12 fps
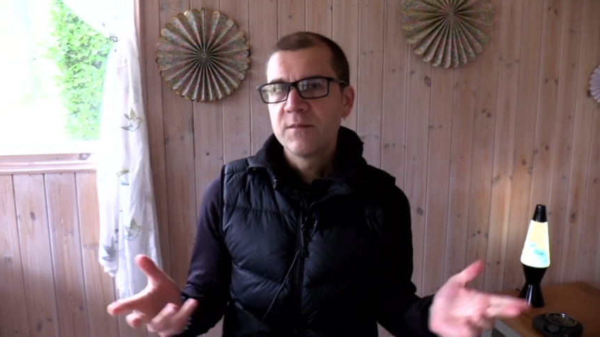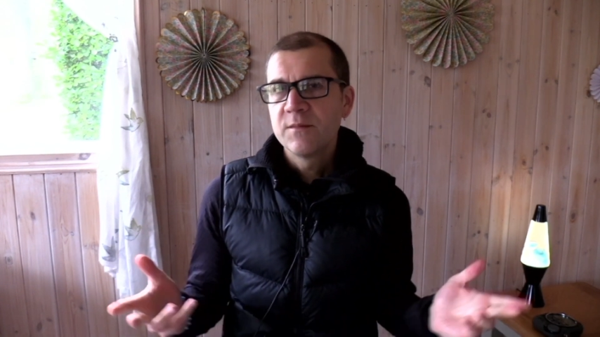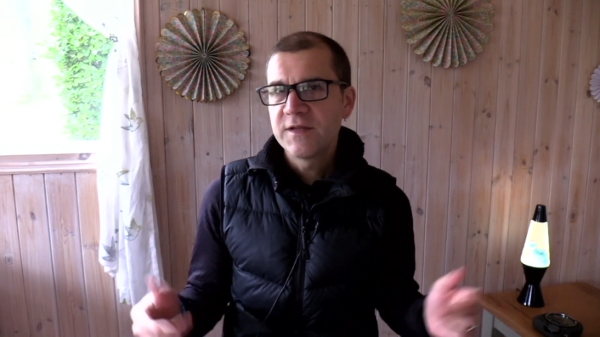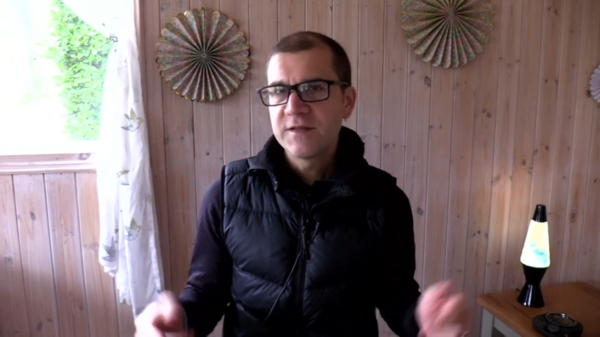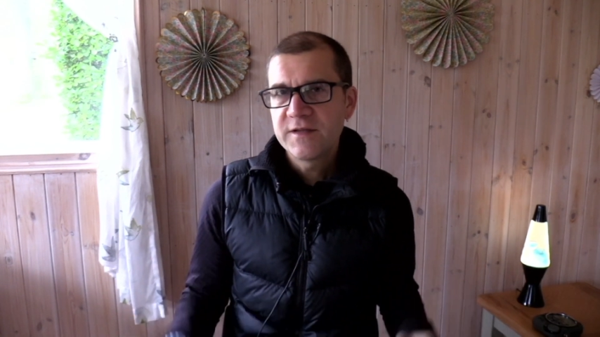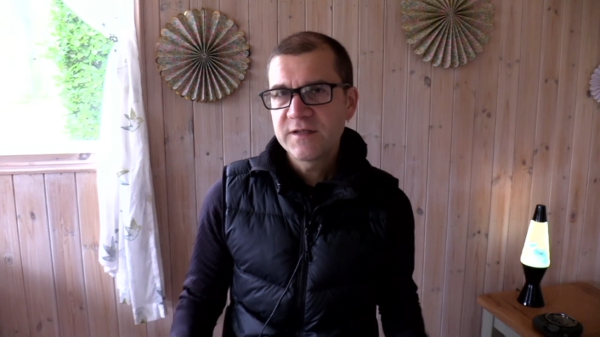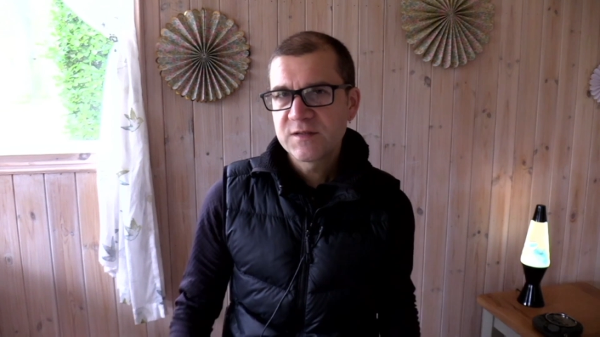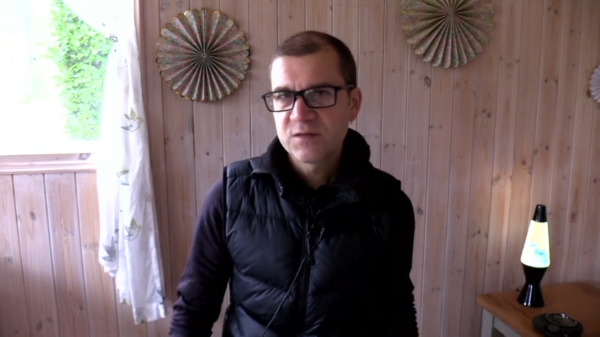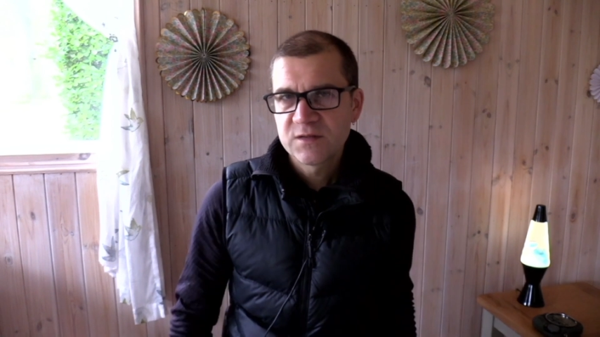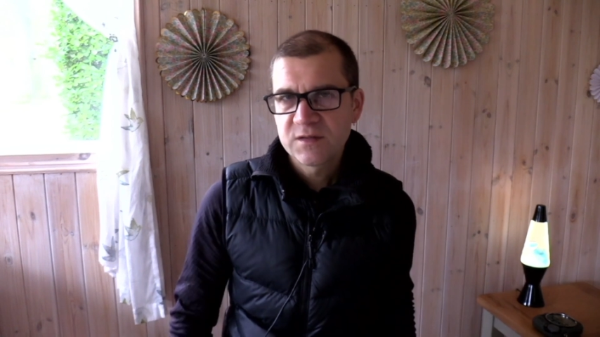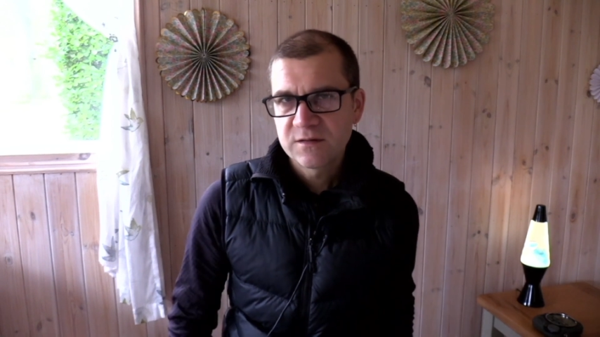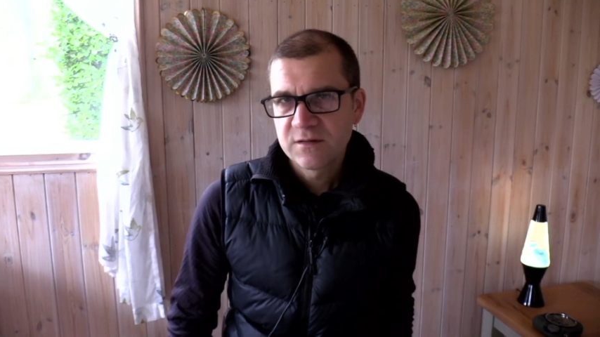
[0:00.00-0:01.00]
But
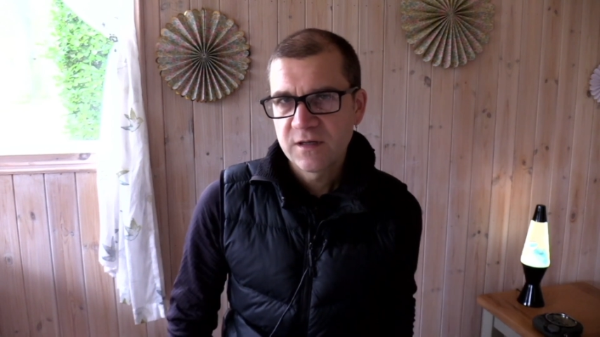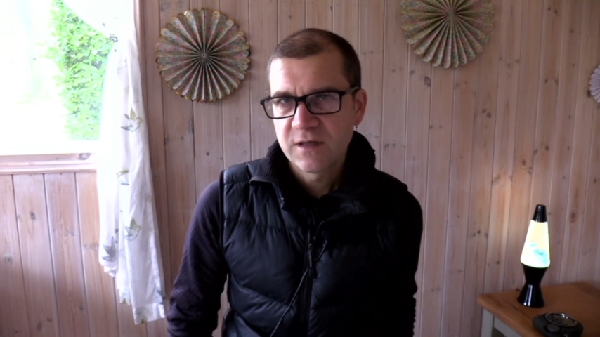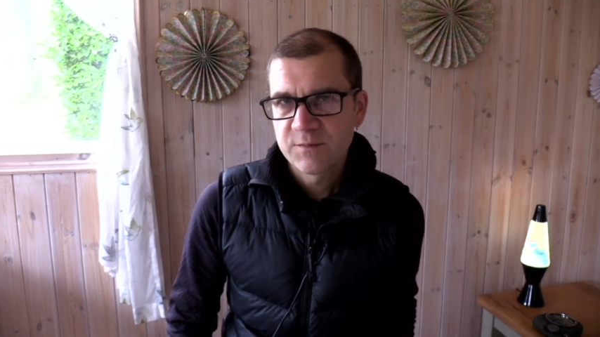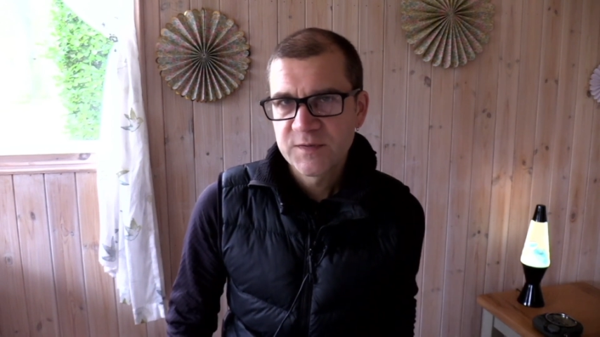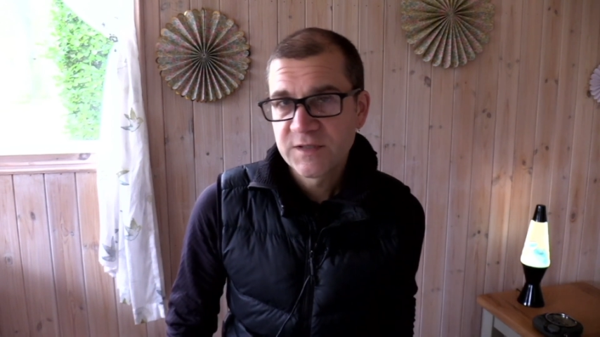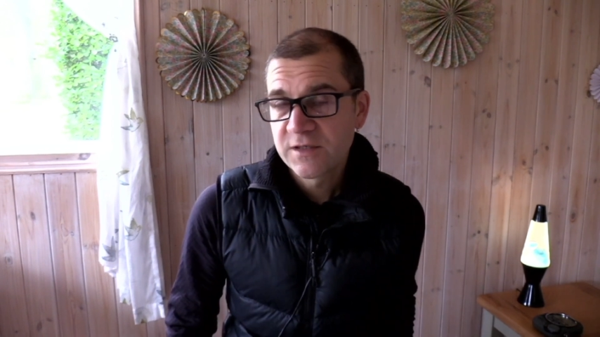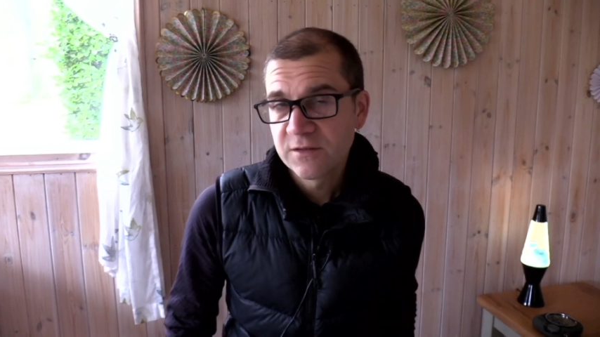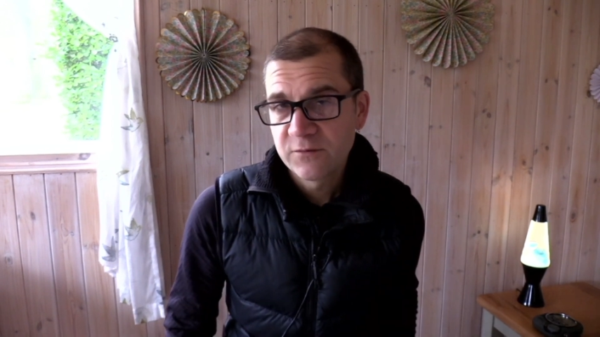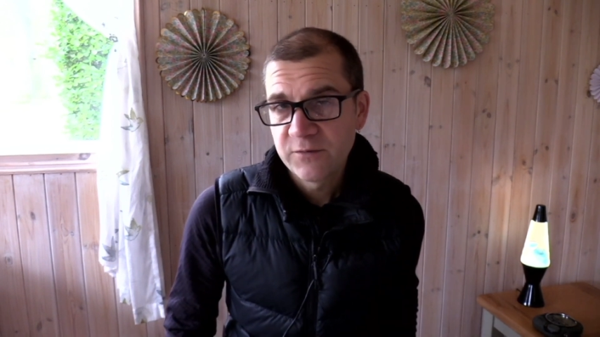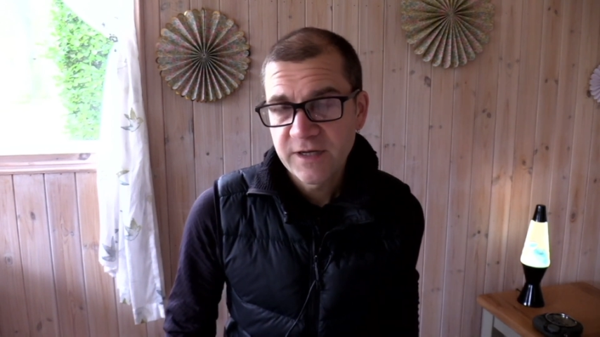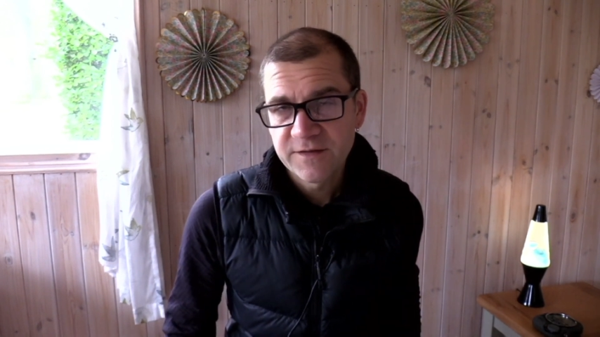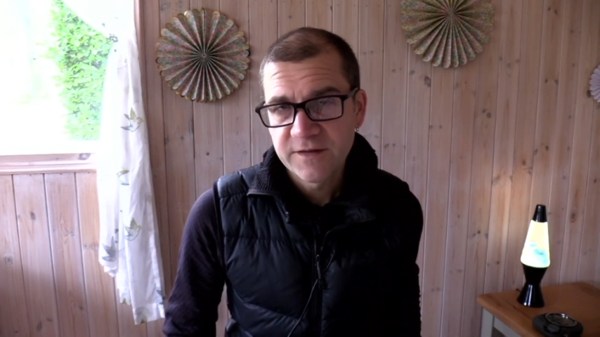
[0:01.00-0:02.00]
this particular
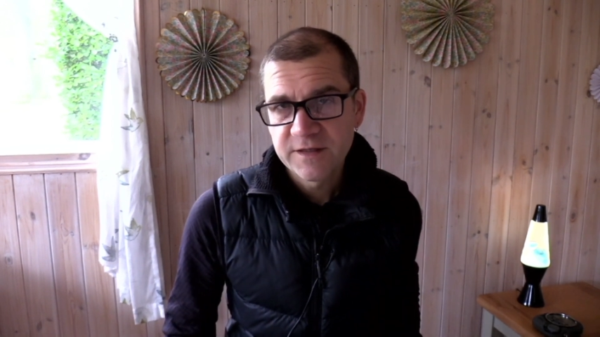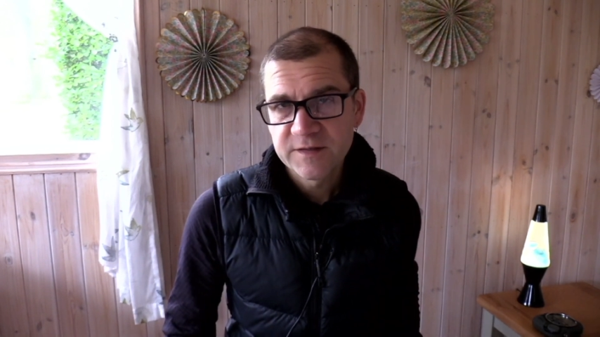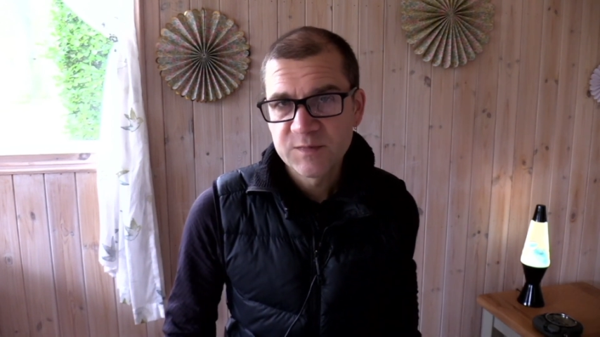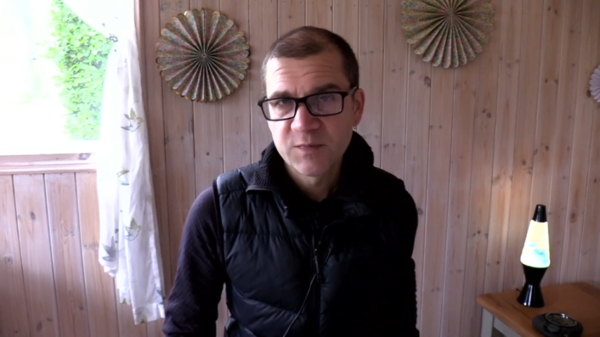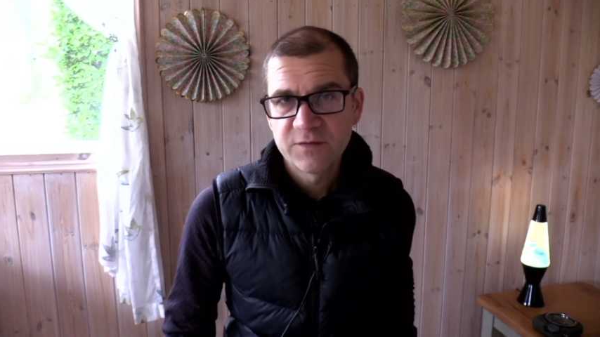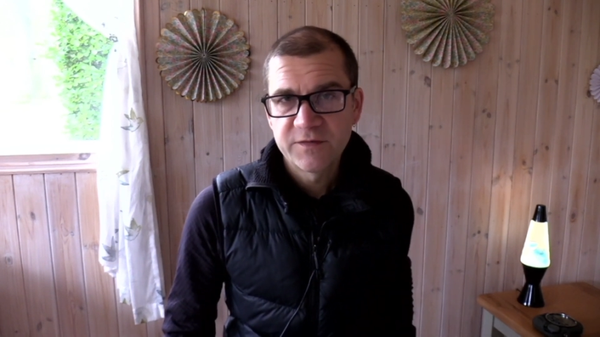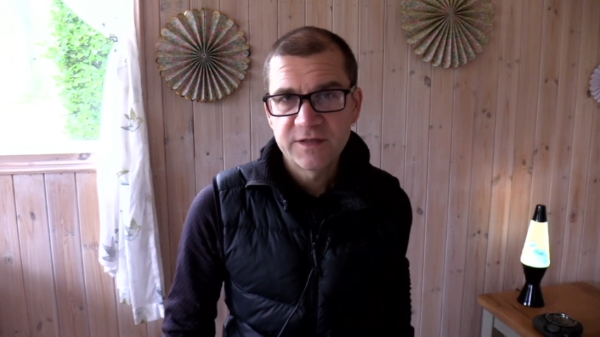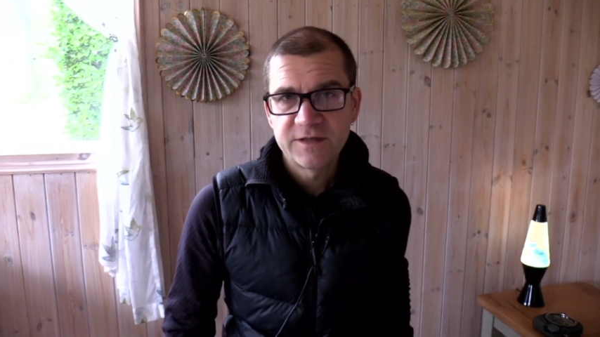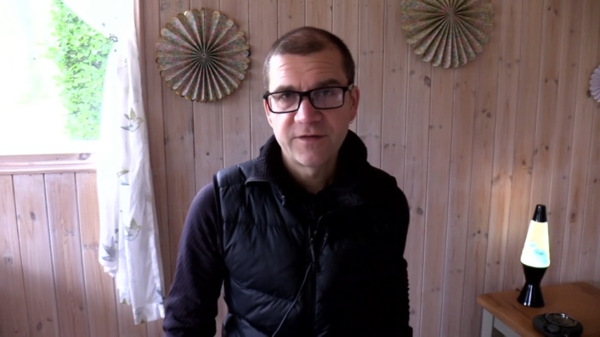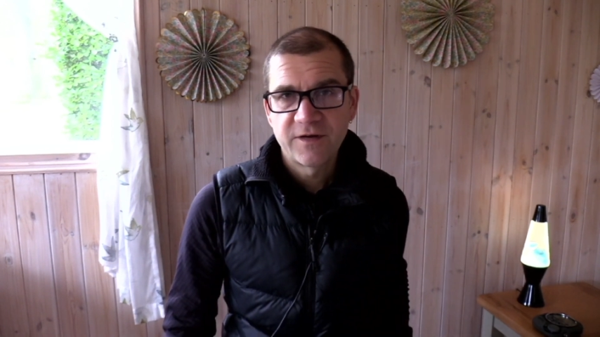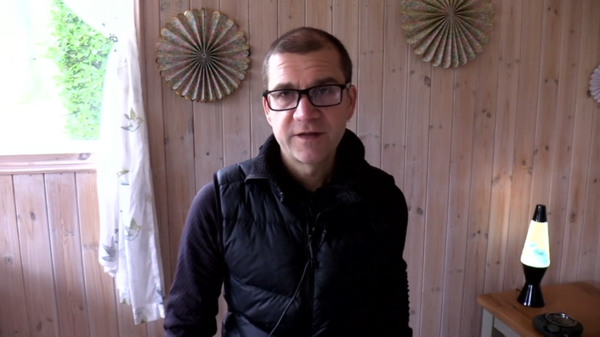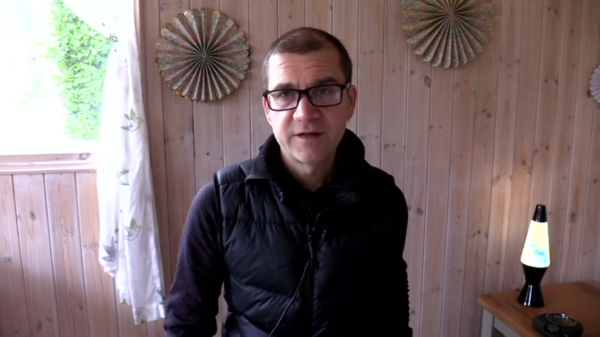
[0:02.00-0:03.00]
week, I think it's perfectly
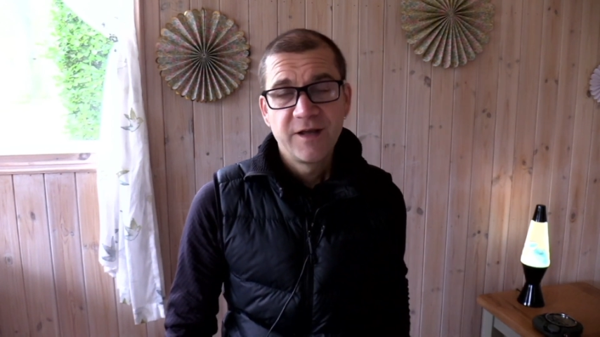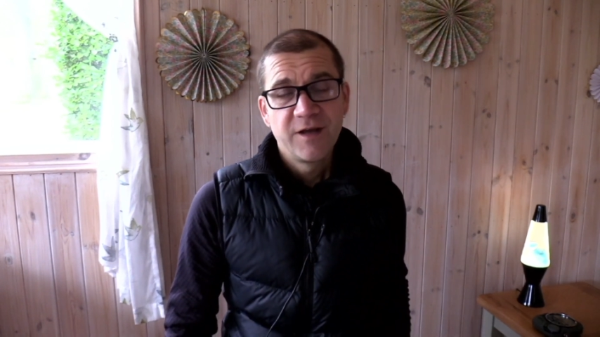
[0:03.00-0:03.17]
fine.